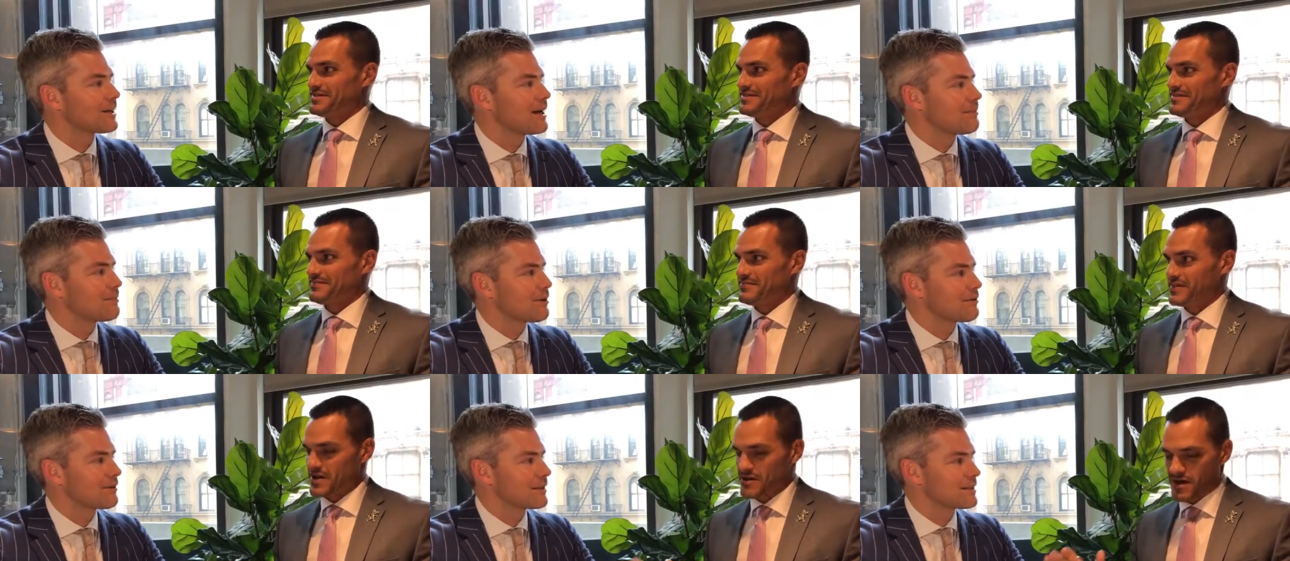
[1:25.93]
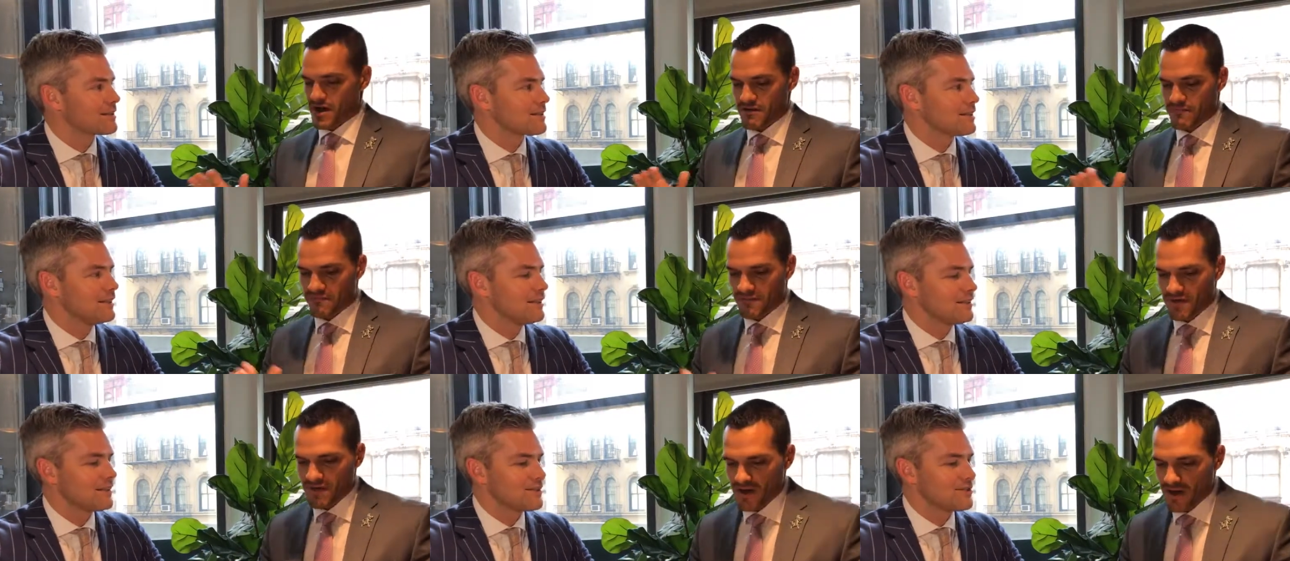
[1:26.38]
Speaker 1: you. Okay, perfect. fair
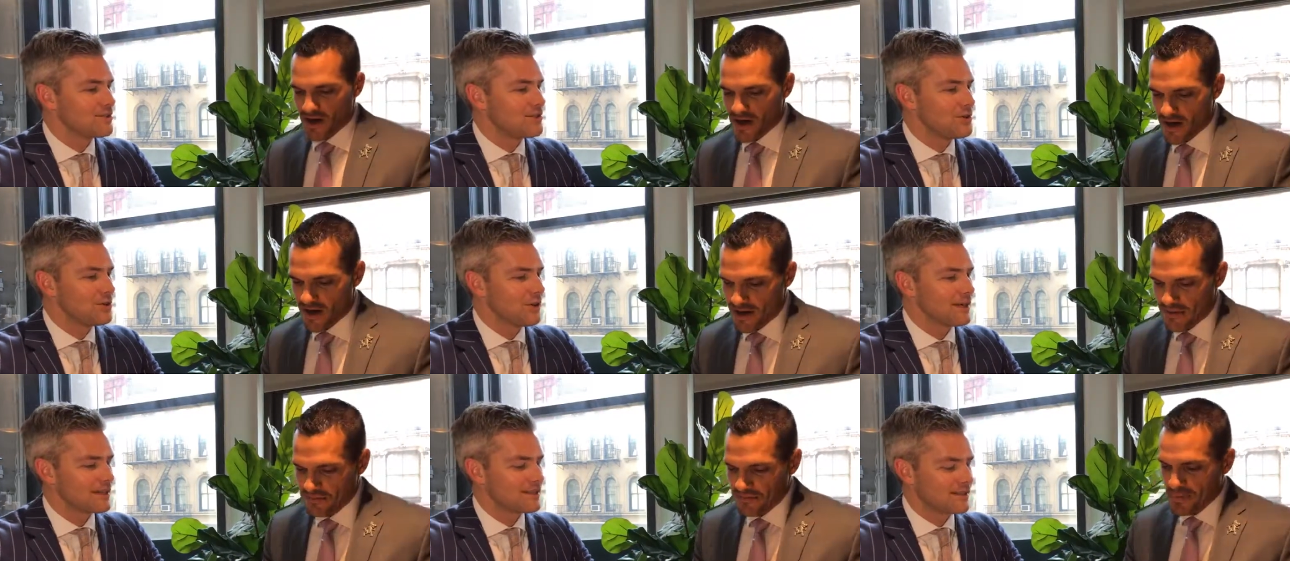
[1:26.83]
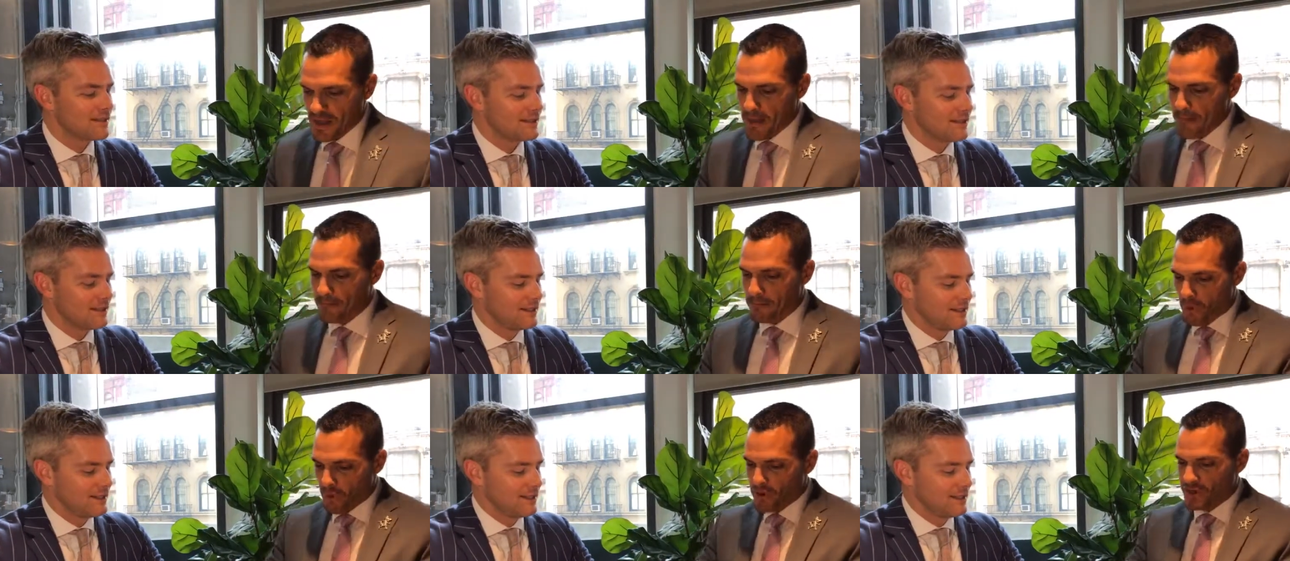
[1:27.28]
enough. Let's all right.
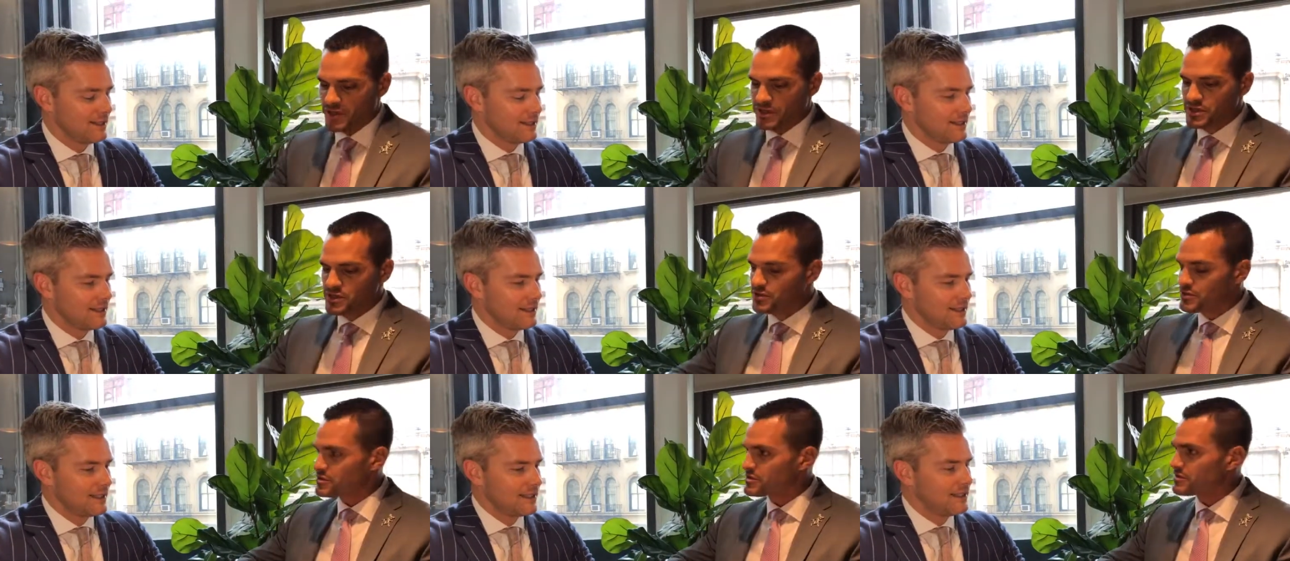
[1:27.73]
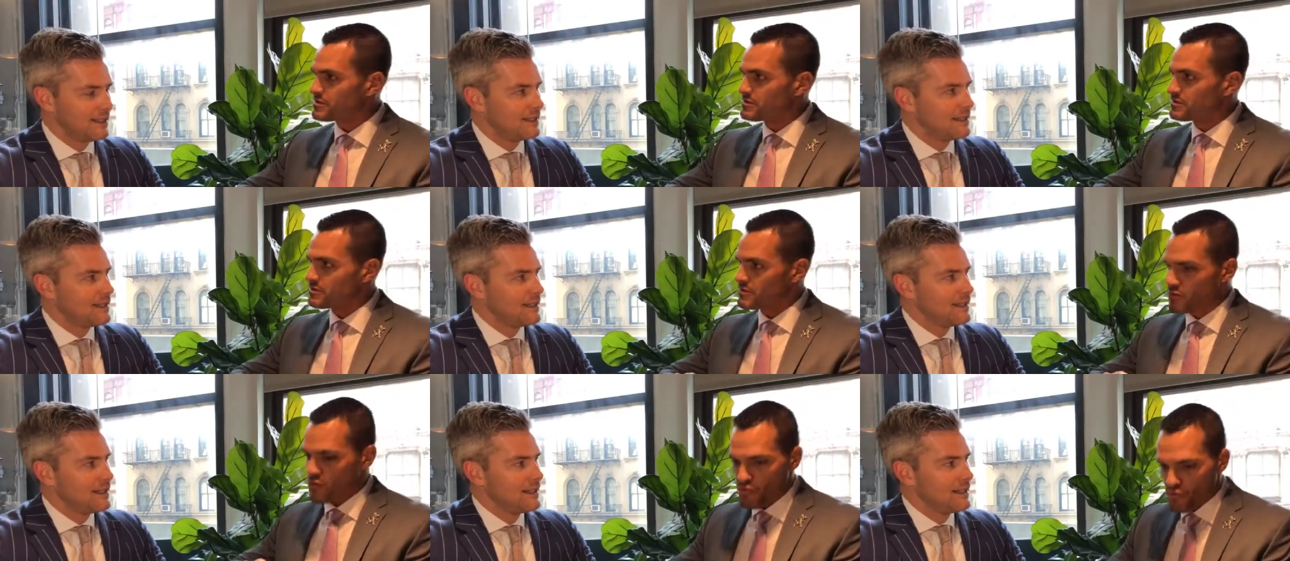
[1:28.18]
Born in
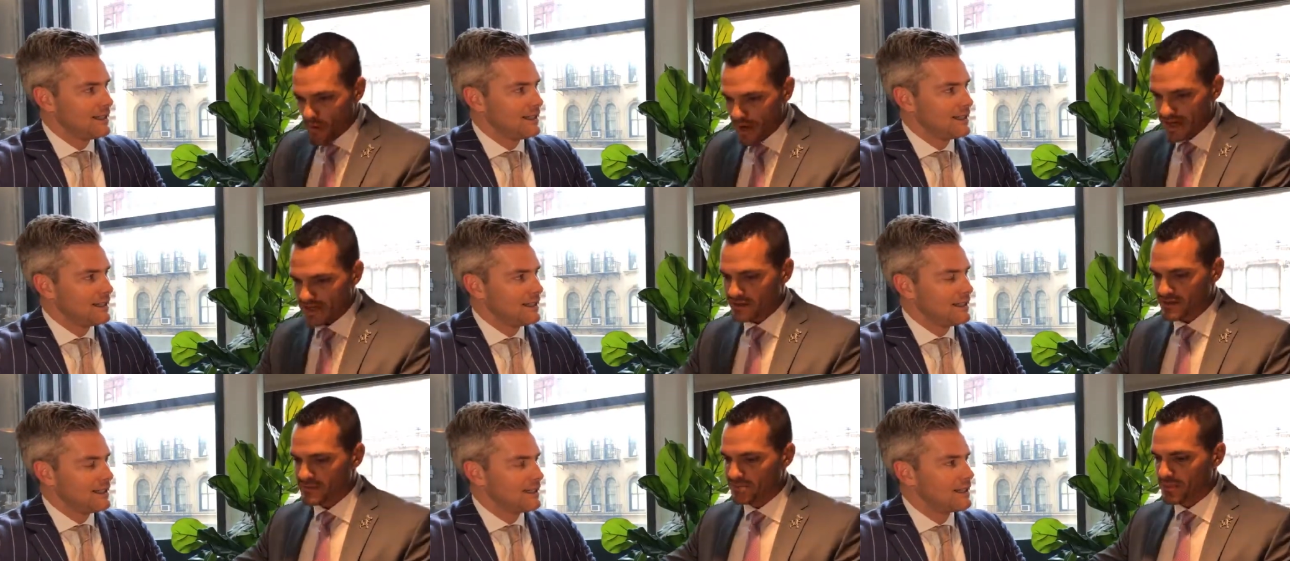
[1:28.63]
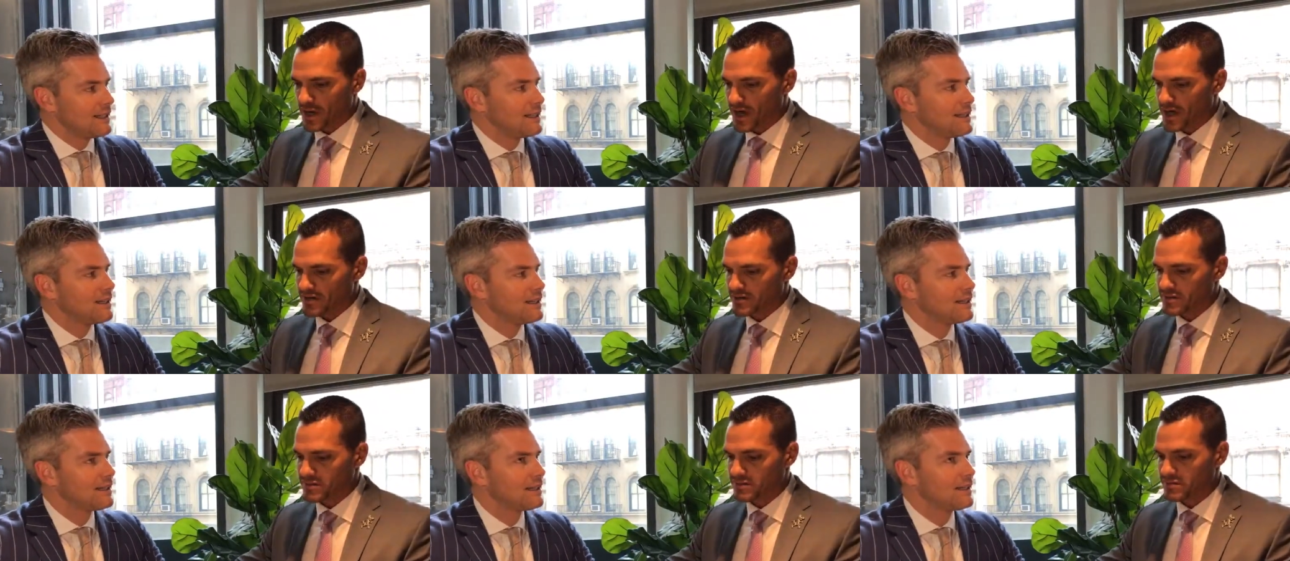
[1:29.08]
Houston, raised in
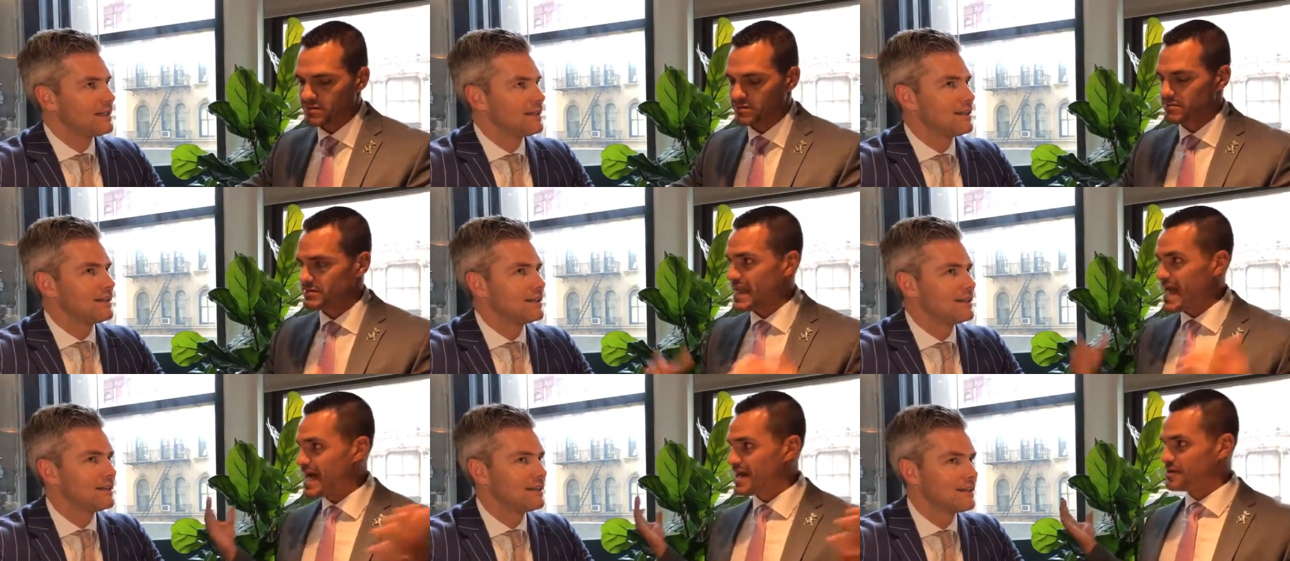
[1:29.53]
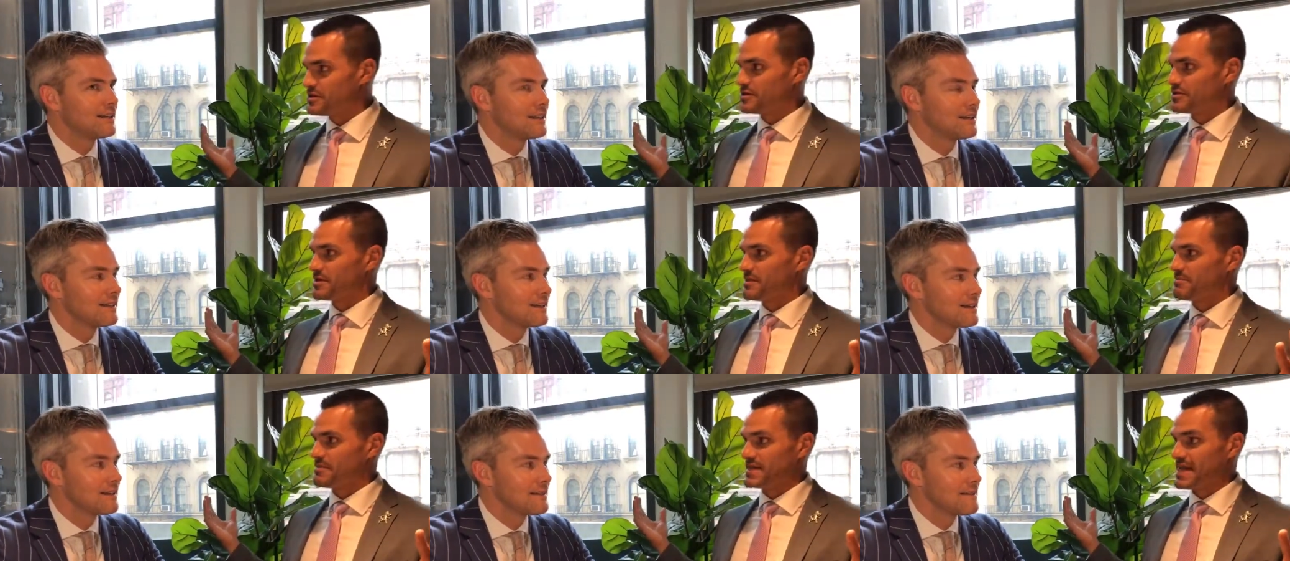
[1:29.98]
Boston. Now you're
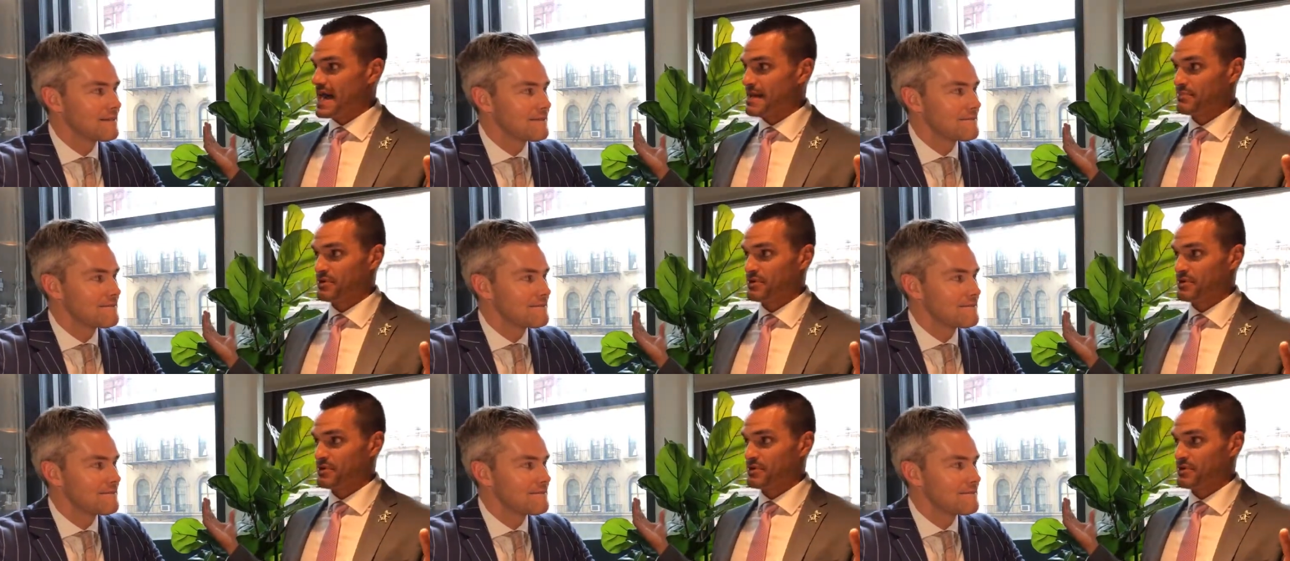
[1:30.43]
in the Big